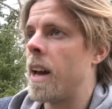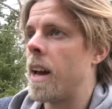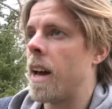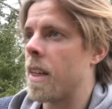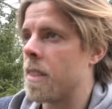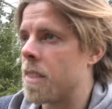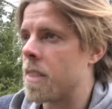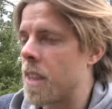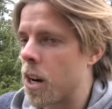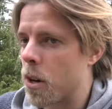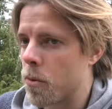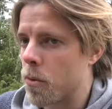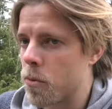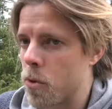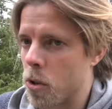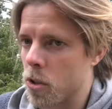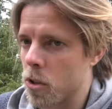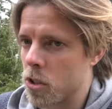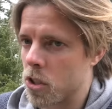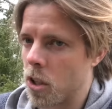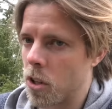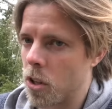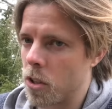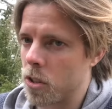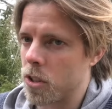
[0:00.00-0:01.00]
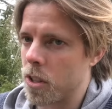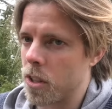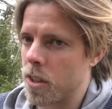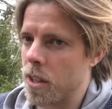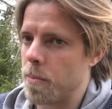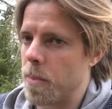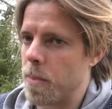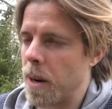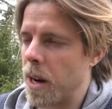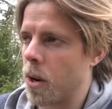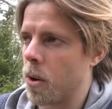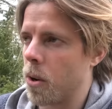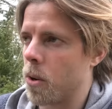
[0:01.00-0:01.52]
And then, of course, also the
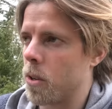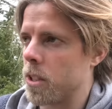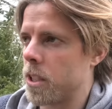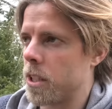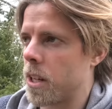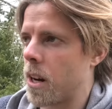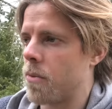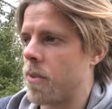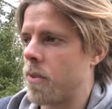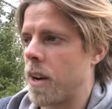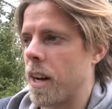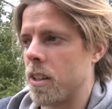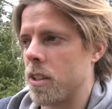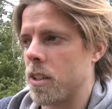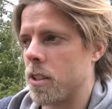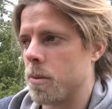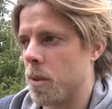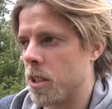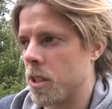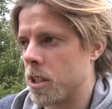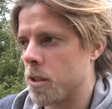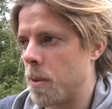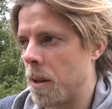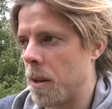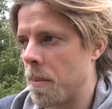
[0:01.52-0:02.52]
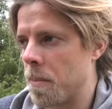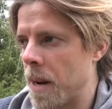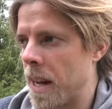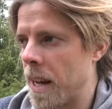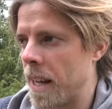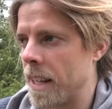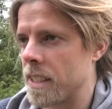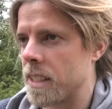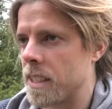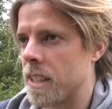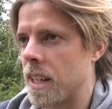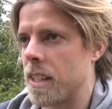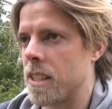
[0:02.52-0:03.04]
biological factors must be in
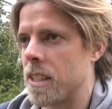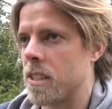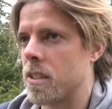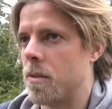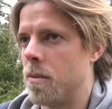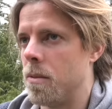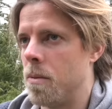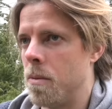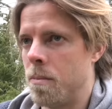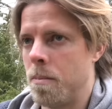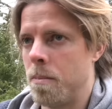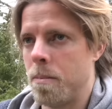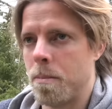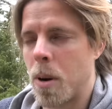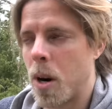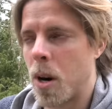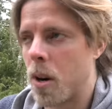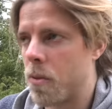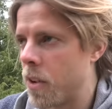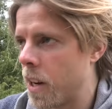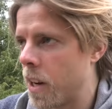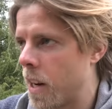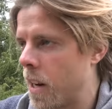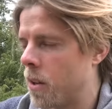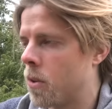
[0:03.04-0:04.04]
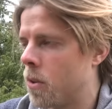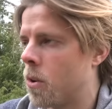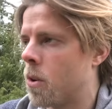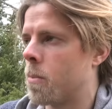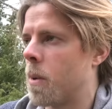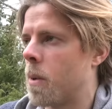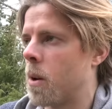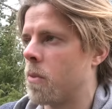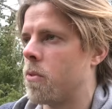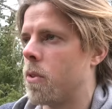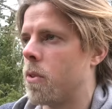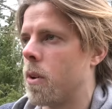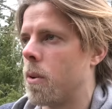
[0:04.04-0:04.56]
place. It's perfectly
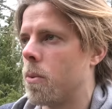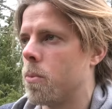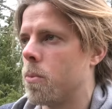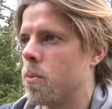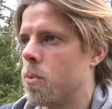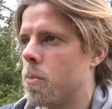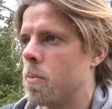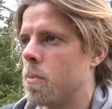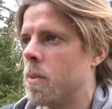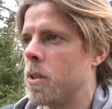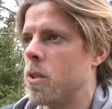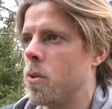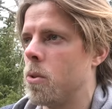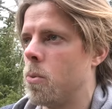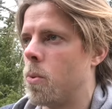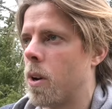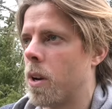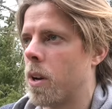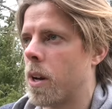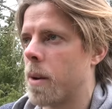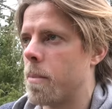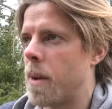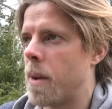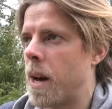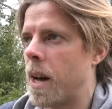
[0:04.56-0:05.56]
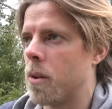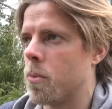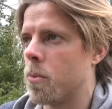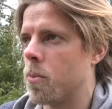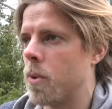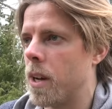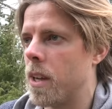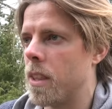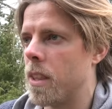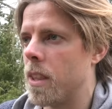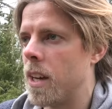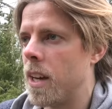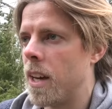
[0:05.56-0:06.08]
normal for a woman to want a man
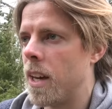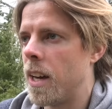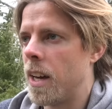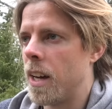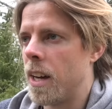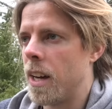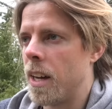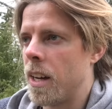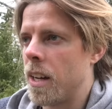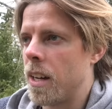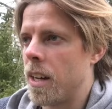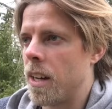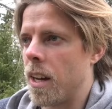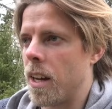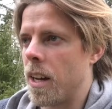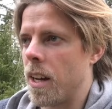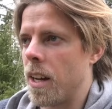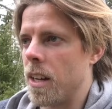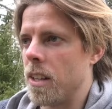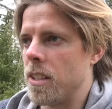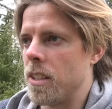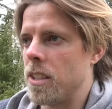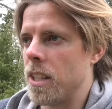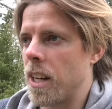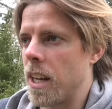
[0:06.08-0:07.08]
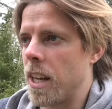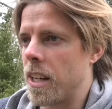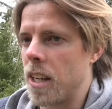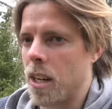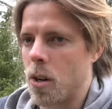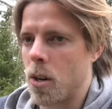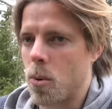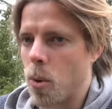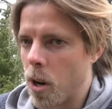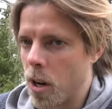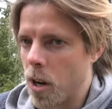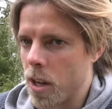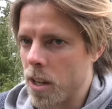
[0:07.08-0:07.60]
with genetic
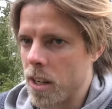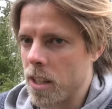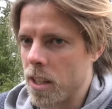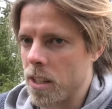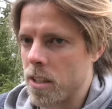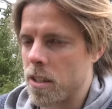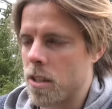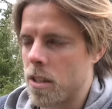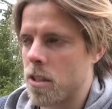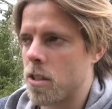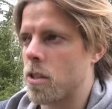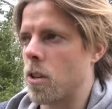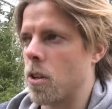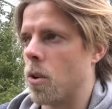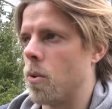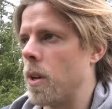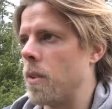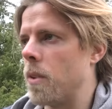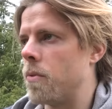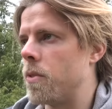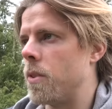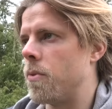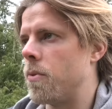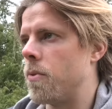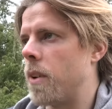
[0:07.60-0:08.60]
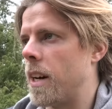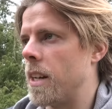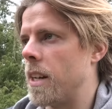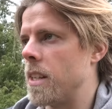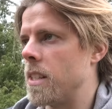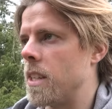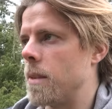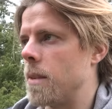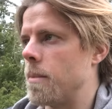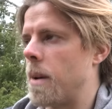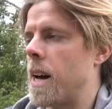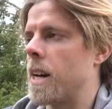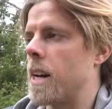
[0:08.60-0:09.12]
qualities. So if she
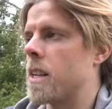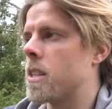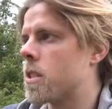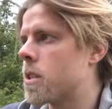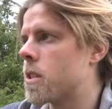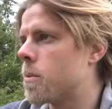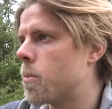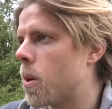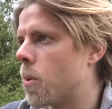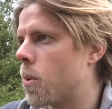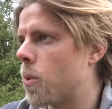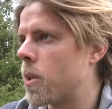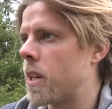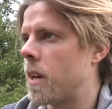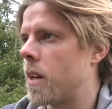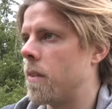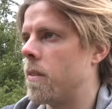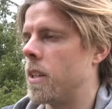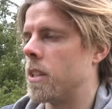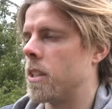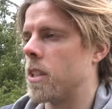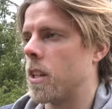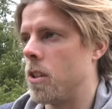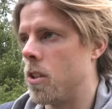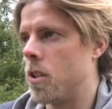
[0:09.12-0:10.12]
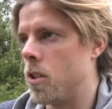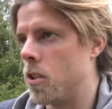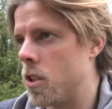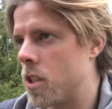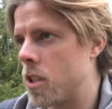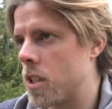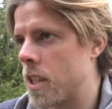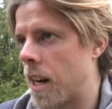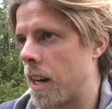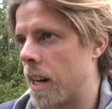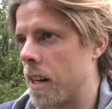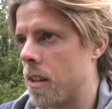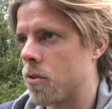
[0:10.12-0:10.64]
finds him handsome or whatever, it's a good
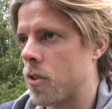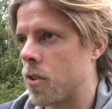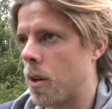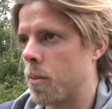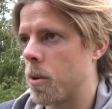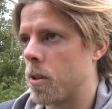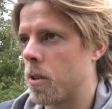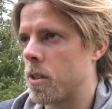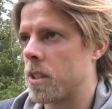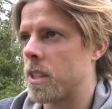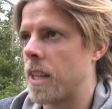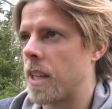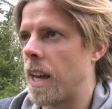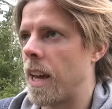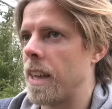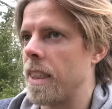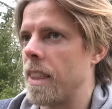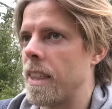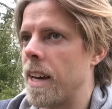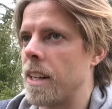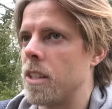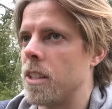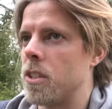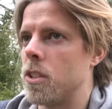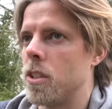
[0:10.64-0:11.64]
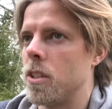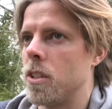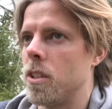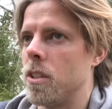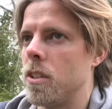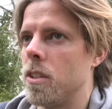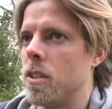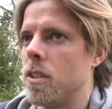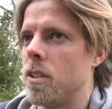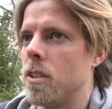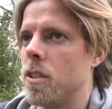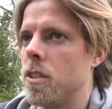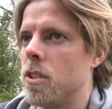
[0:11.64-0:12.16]
sign. So I'm not saying that
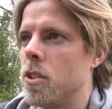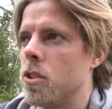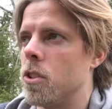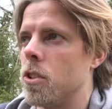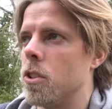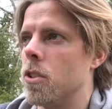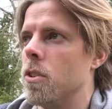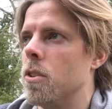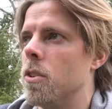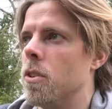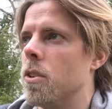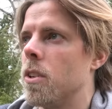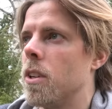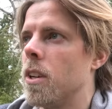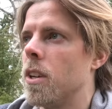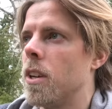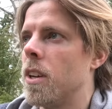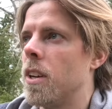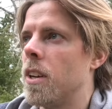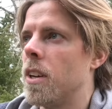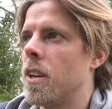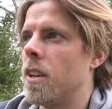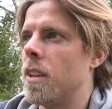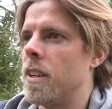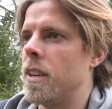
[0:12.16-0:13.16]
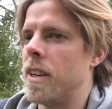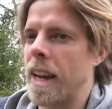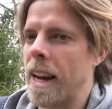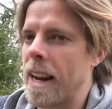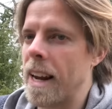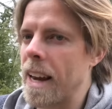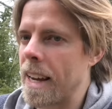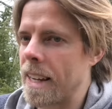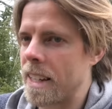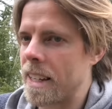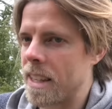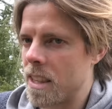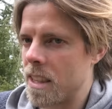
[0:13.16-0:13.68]
you should
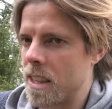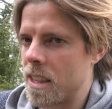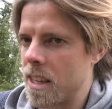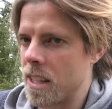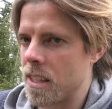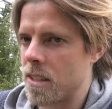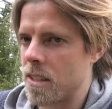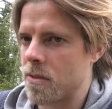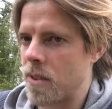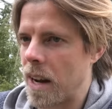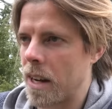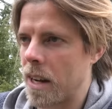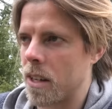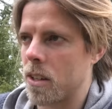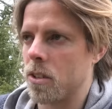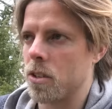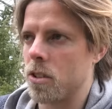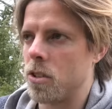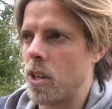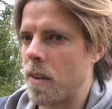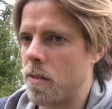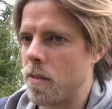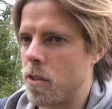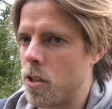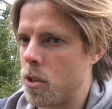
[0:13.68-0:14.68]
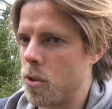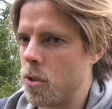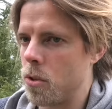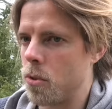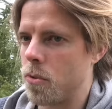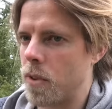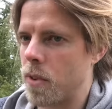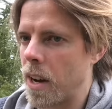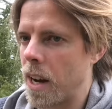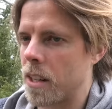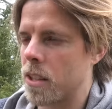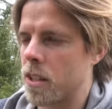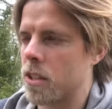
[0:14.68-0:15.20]
neglect these factors. You have two
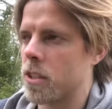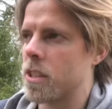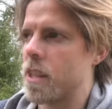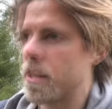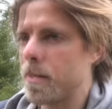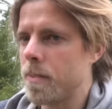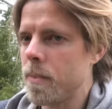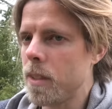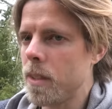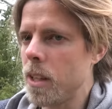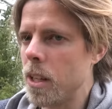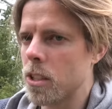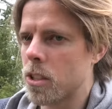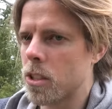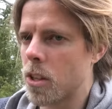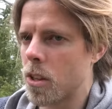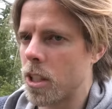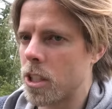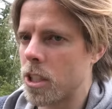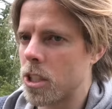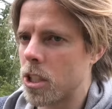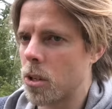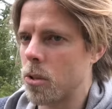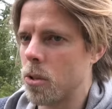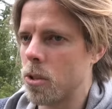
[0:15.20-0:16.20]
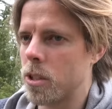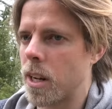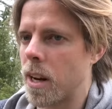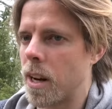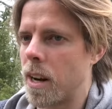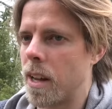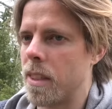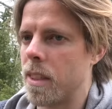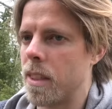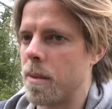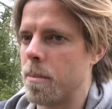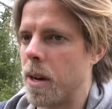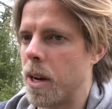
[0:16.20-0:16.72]
factors there, so the social
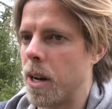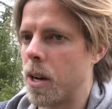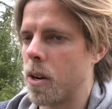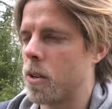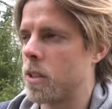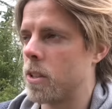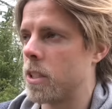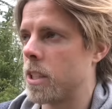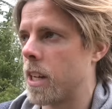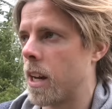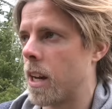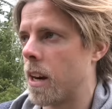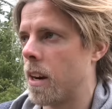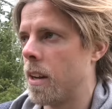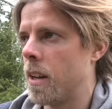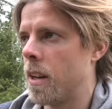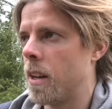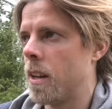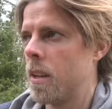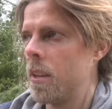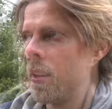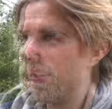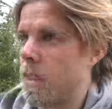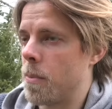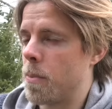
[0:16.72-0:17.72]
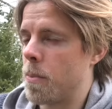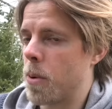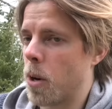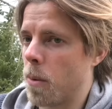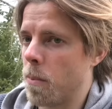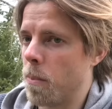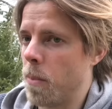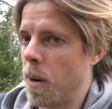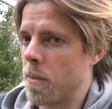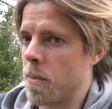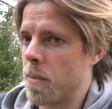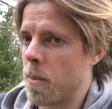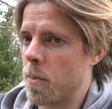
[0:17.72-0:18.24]
and the biological. The
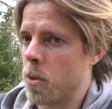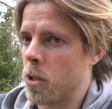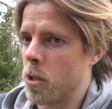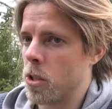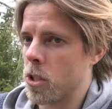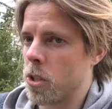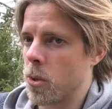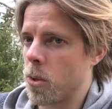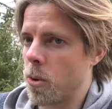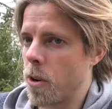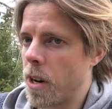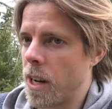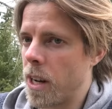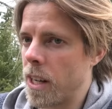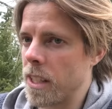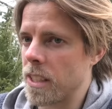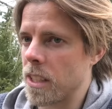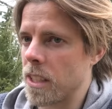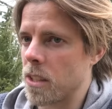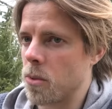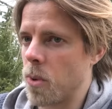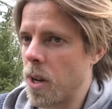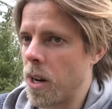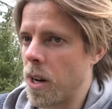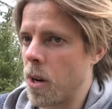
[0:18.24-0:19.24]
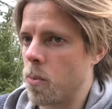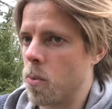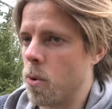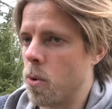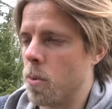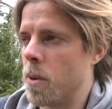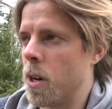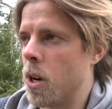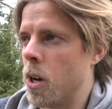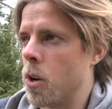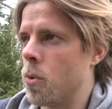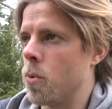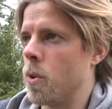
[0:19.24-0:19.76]
problem more so arises when a
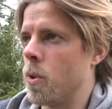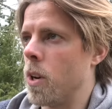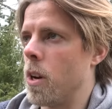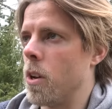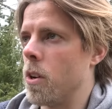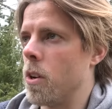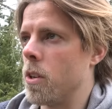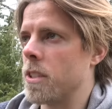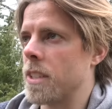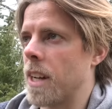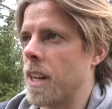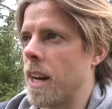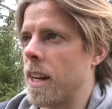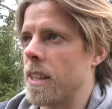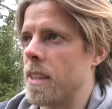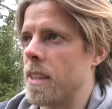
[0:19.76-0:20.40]
woman only looks at